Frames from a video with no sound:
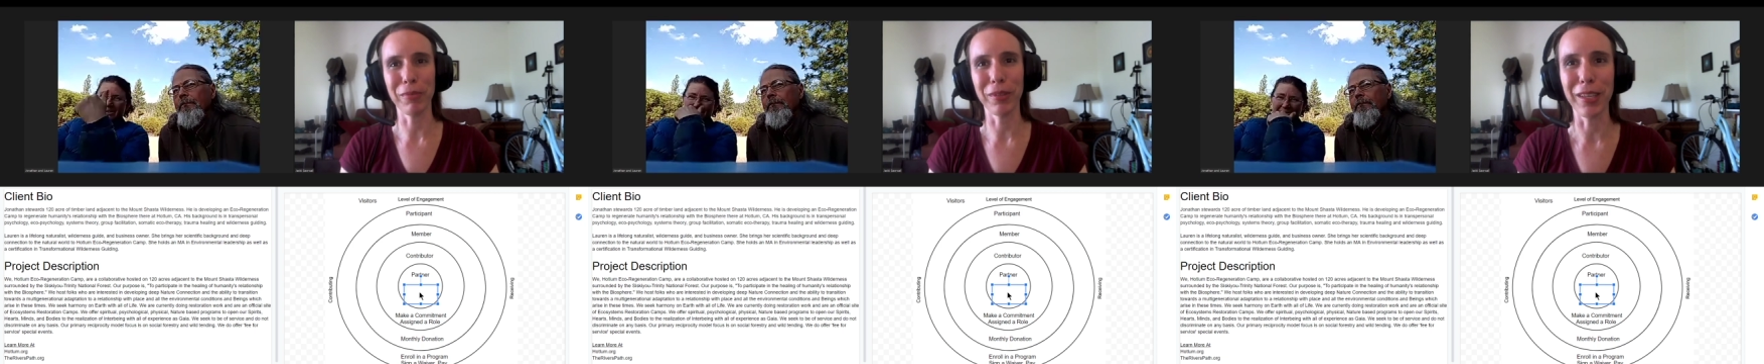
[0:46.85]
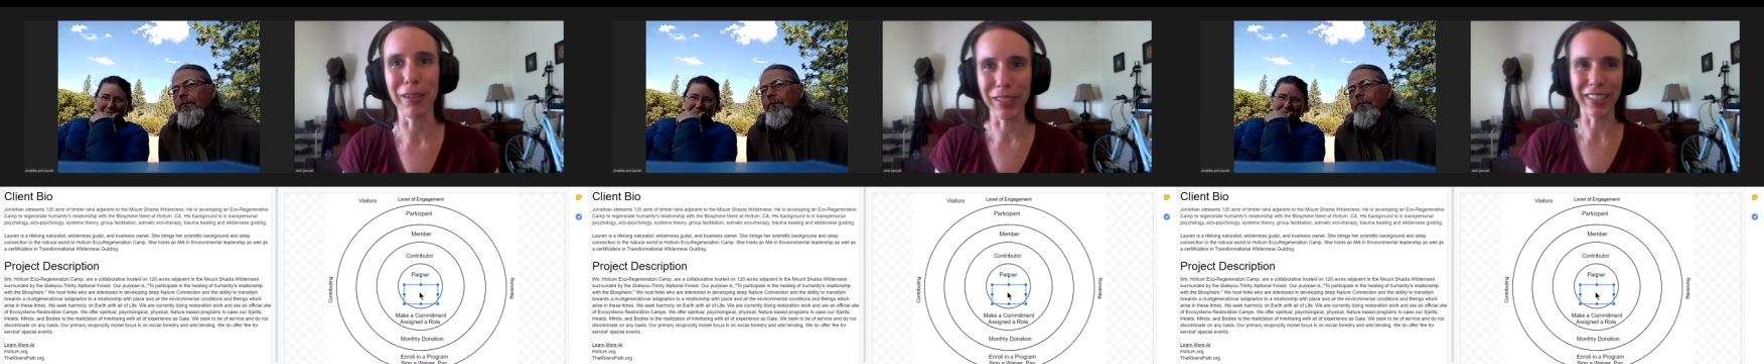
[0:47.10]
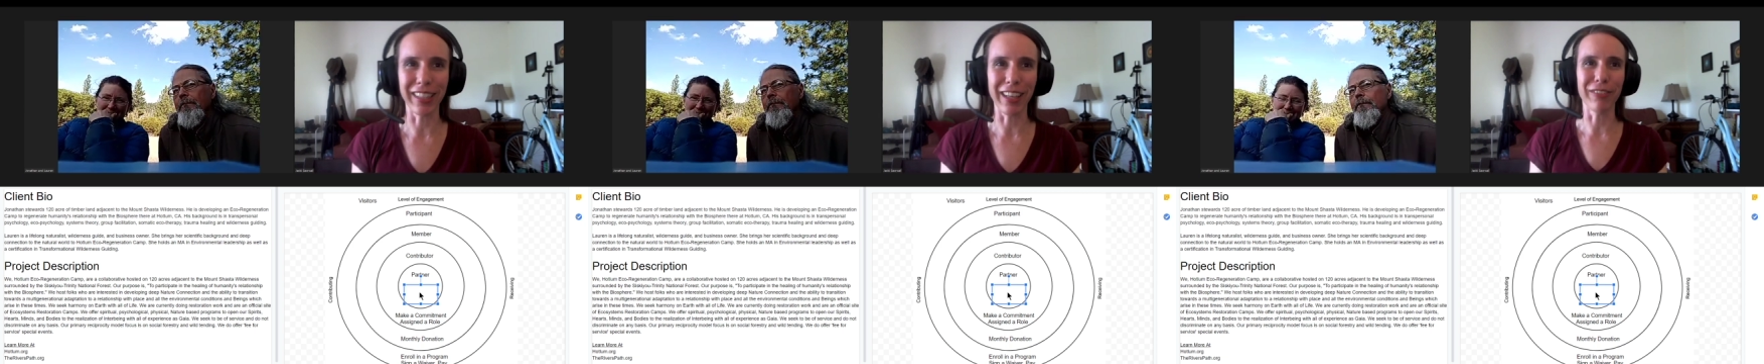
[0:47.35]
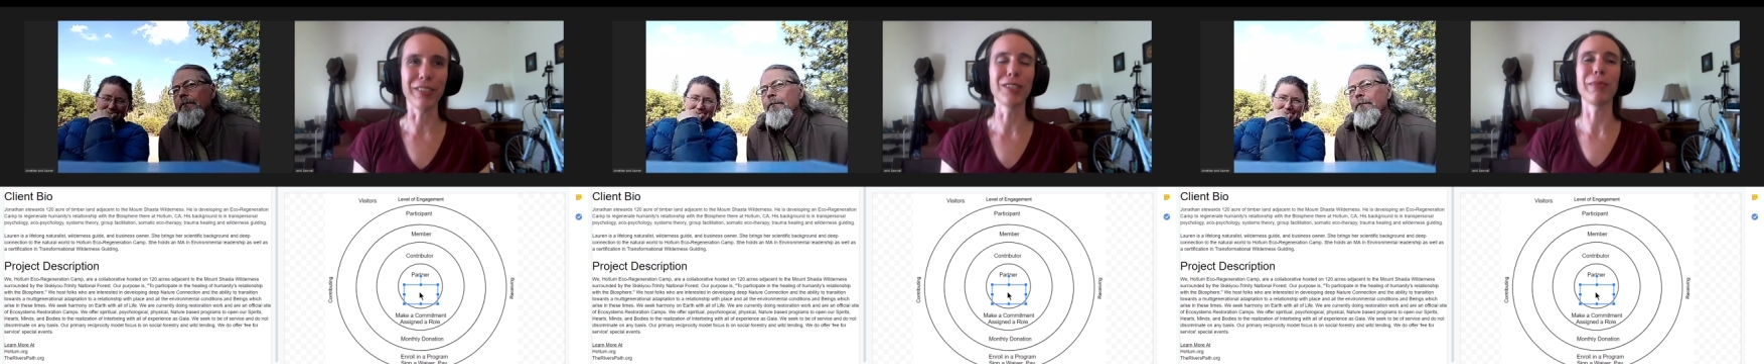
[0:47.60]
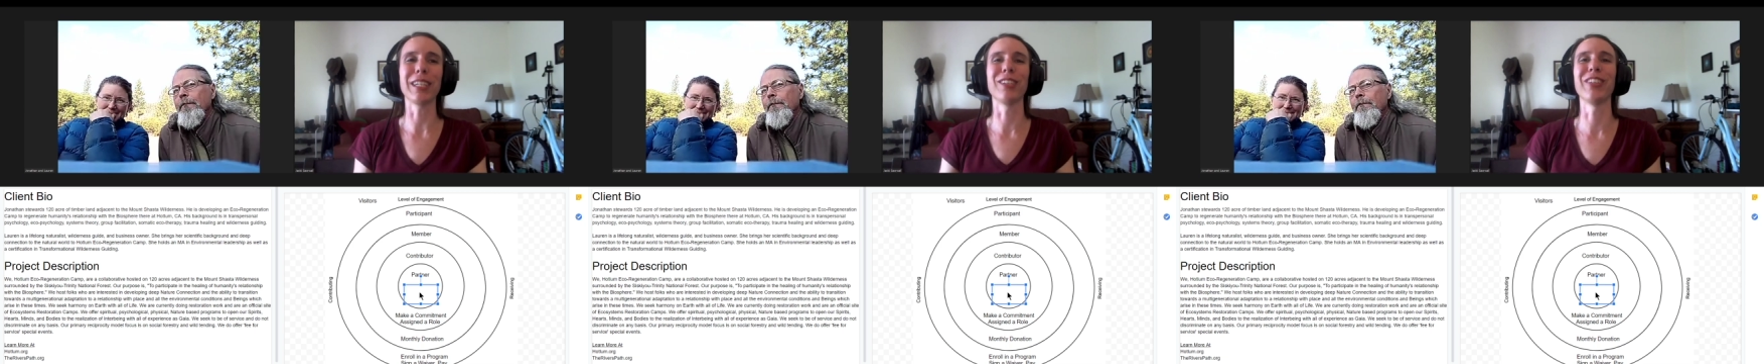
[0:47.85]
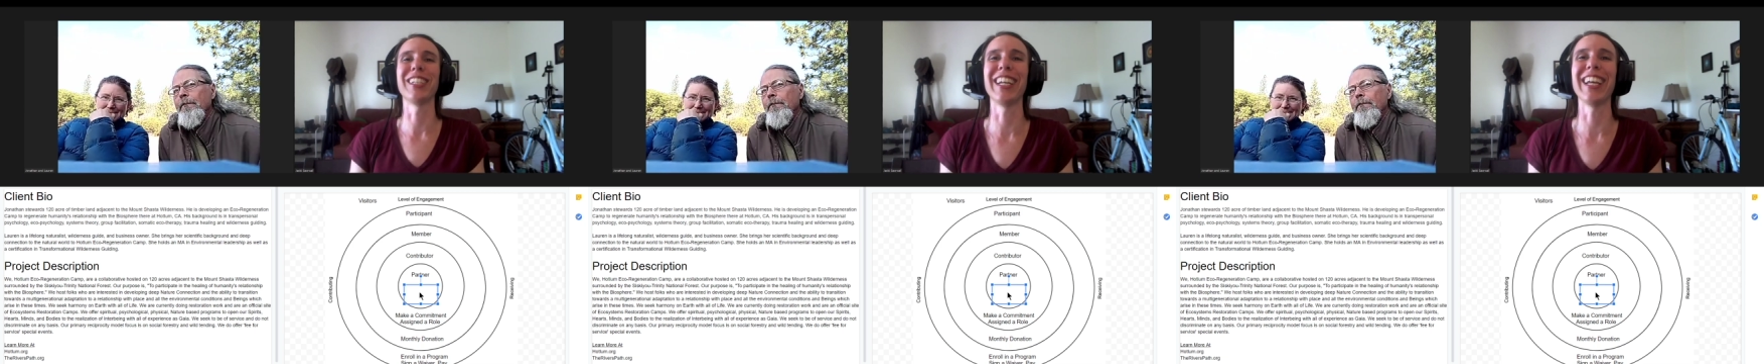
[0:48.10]
with them is the level of
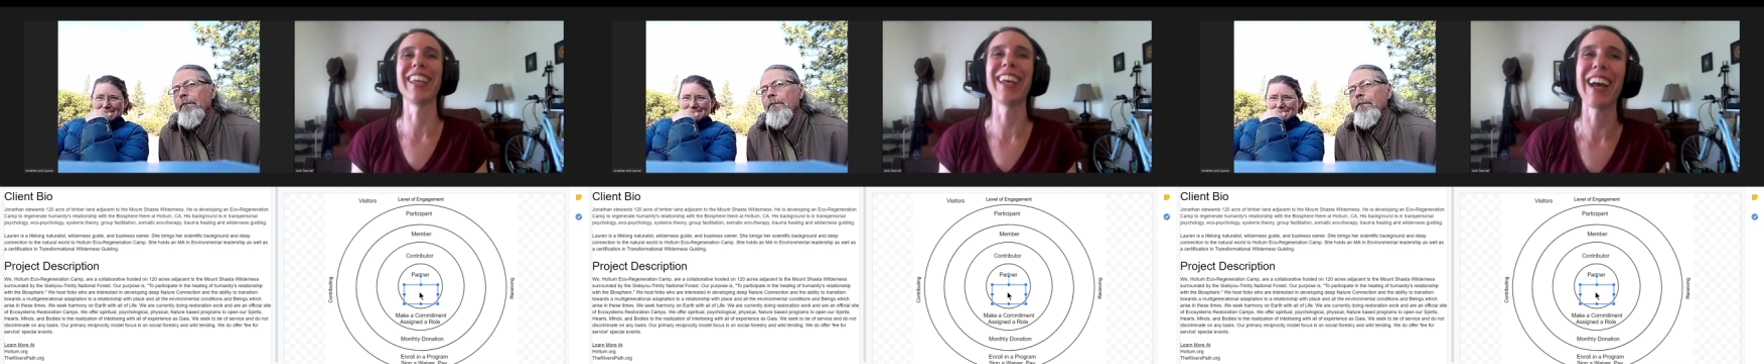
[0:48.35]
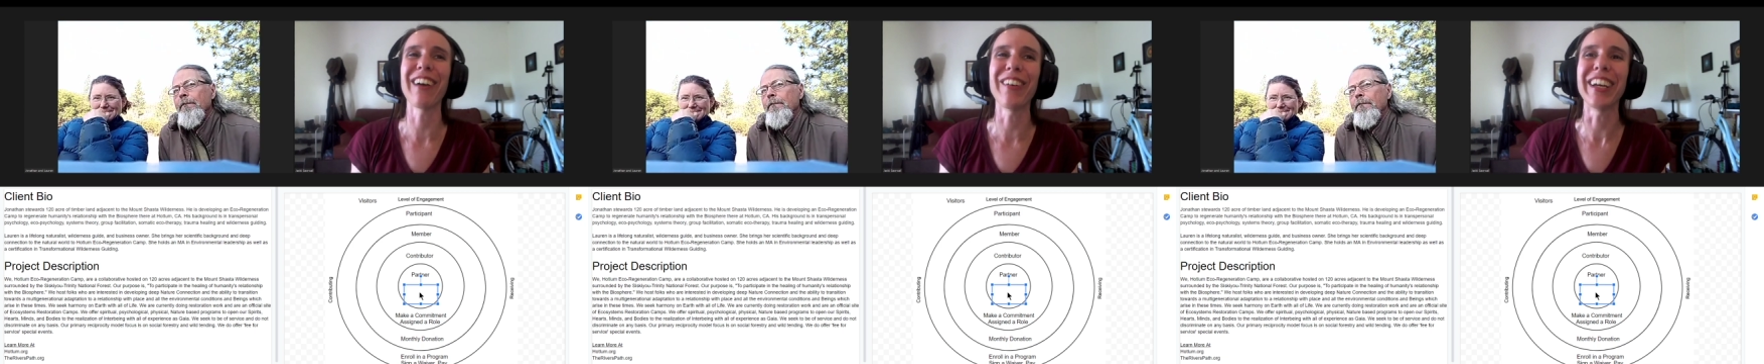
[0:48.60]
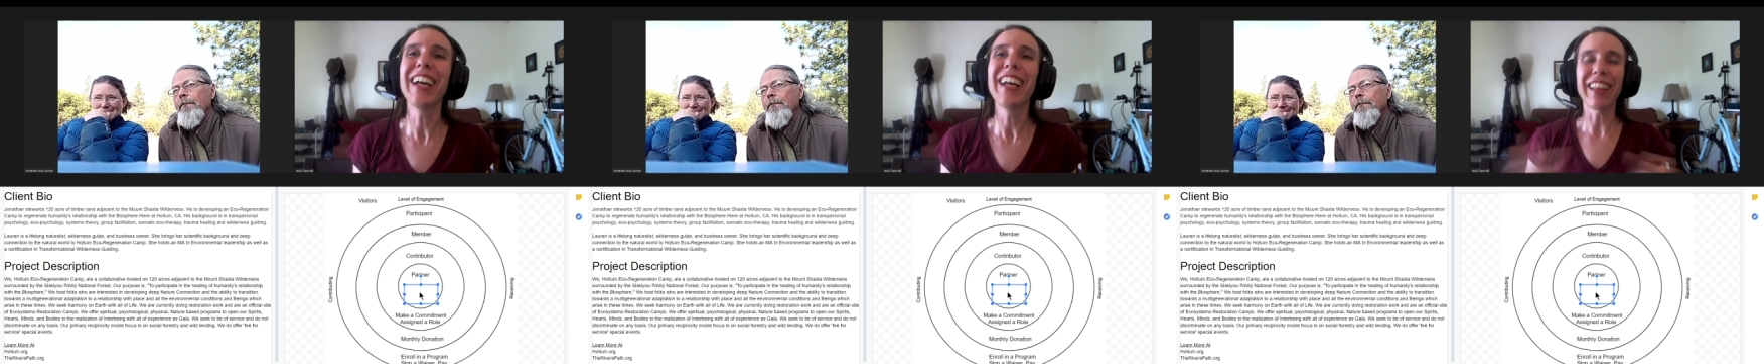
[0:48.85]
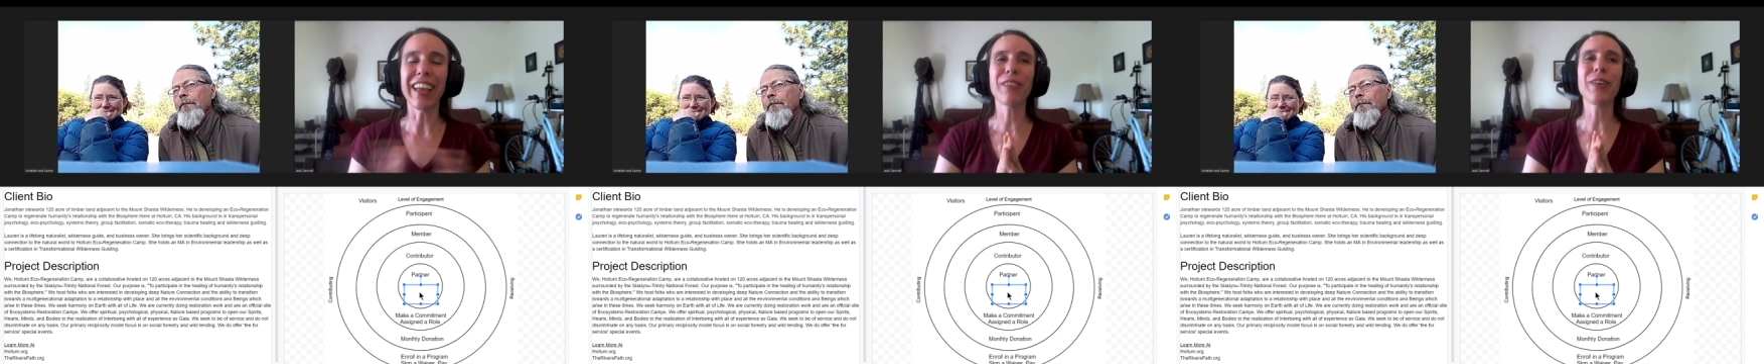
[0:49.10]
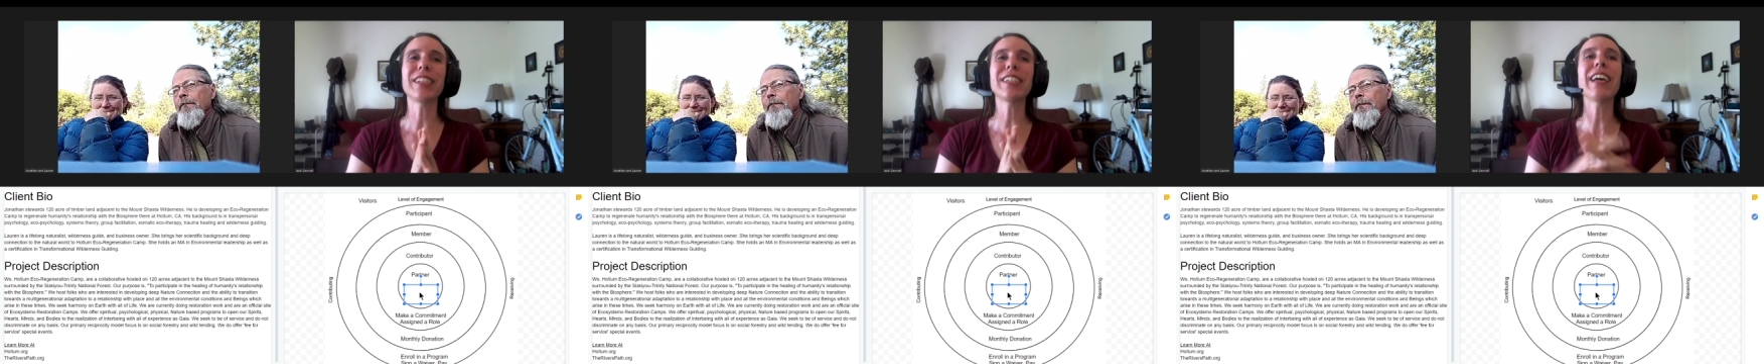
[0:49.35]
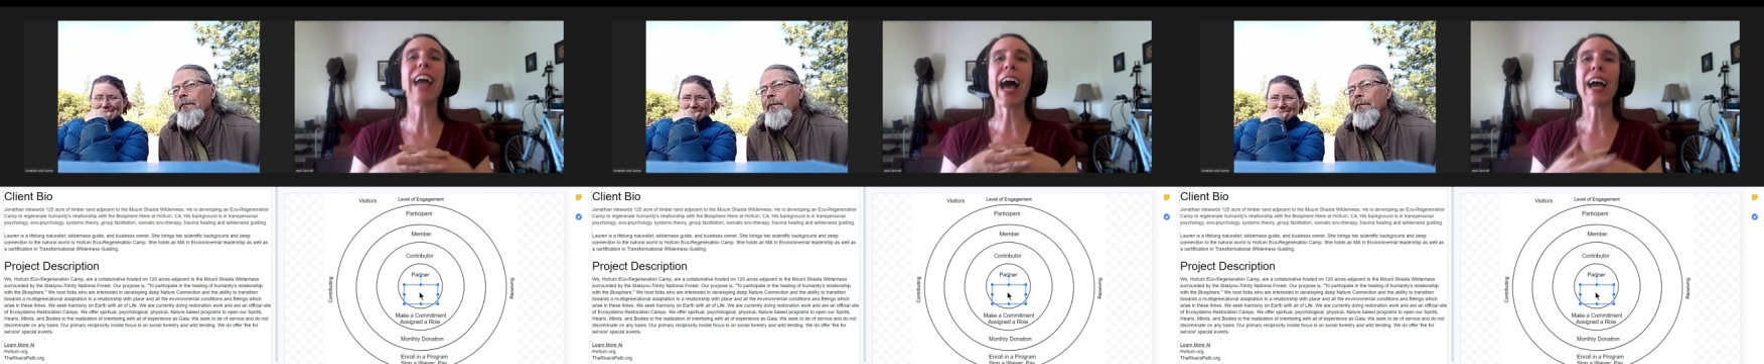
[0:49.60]
specificity that I want. Like, what's
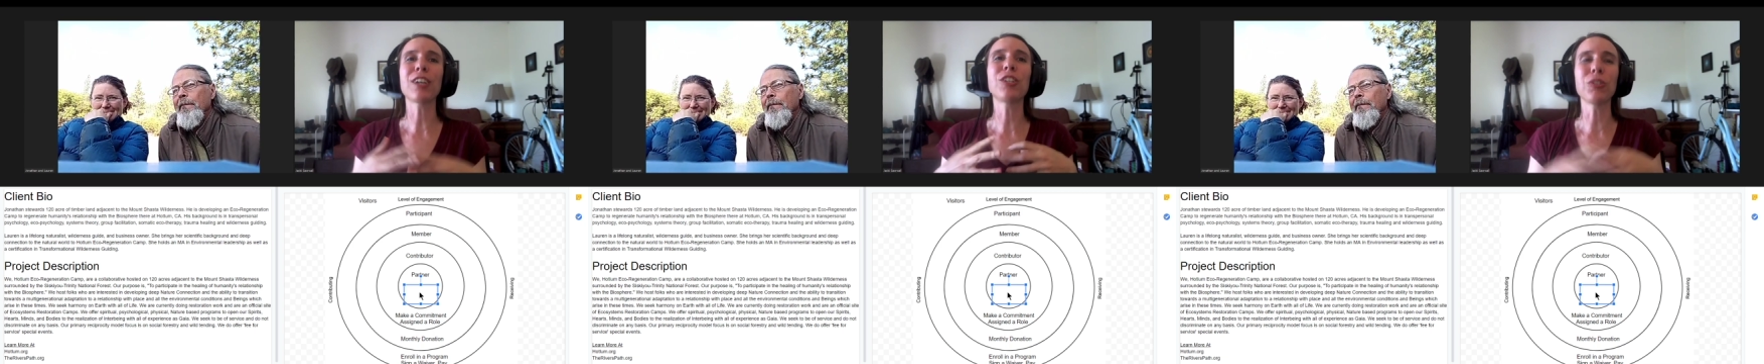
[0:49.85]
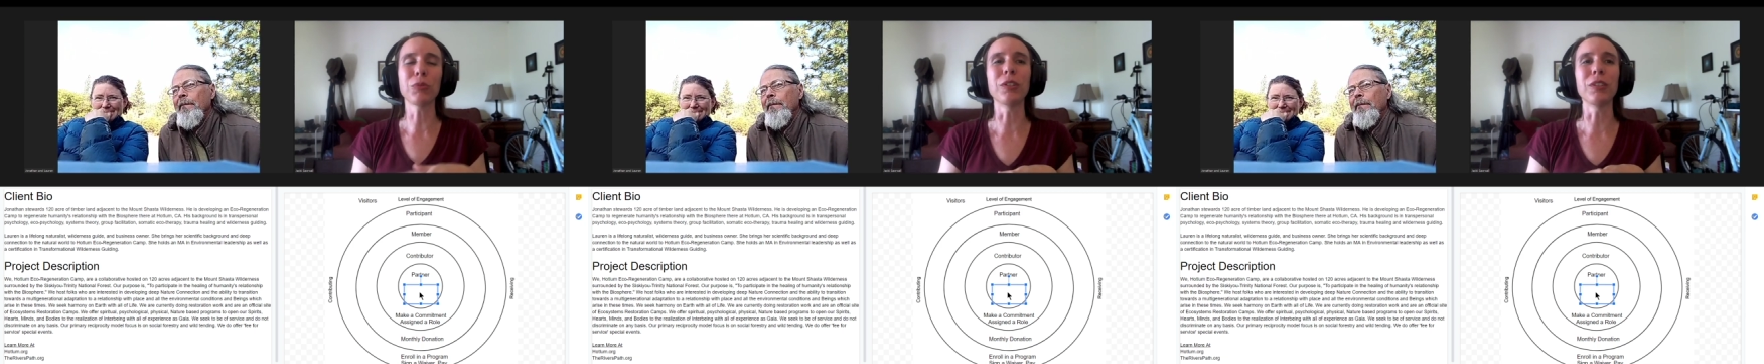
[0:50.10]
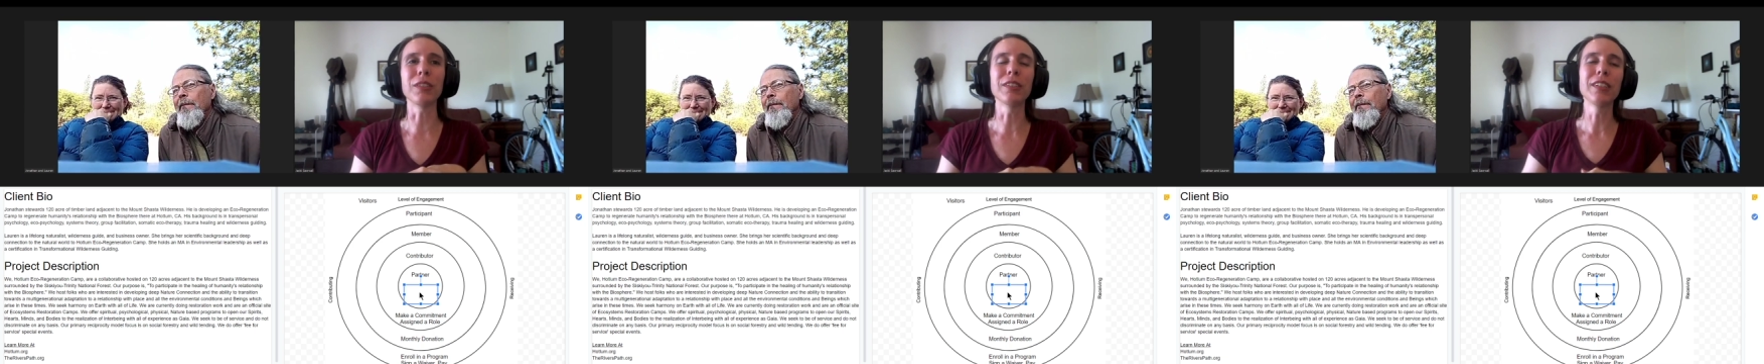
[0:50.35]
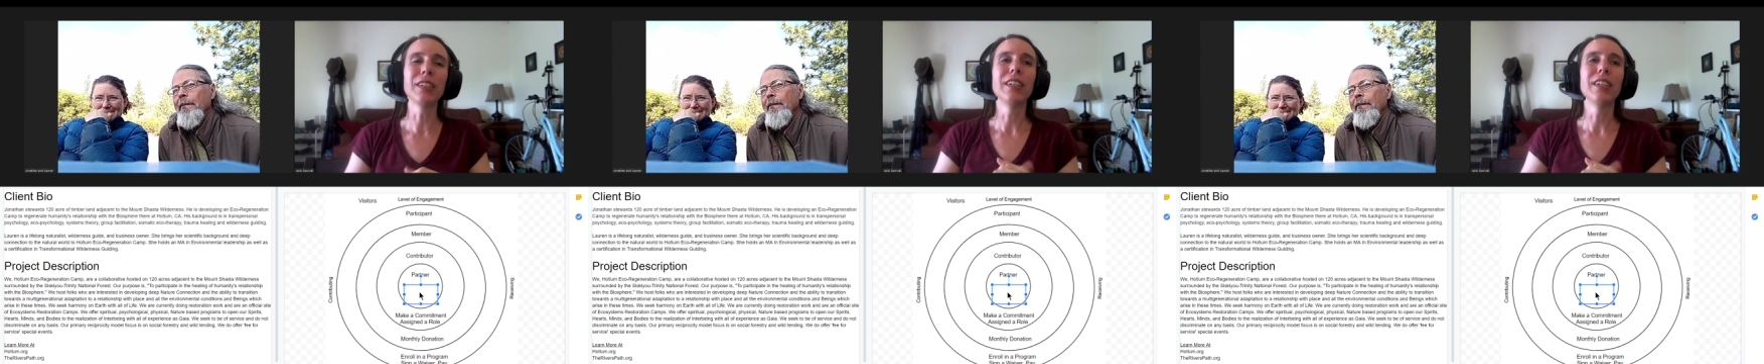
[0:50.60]
the actual,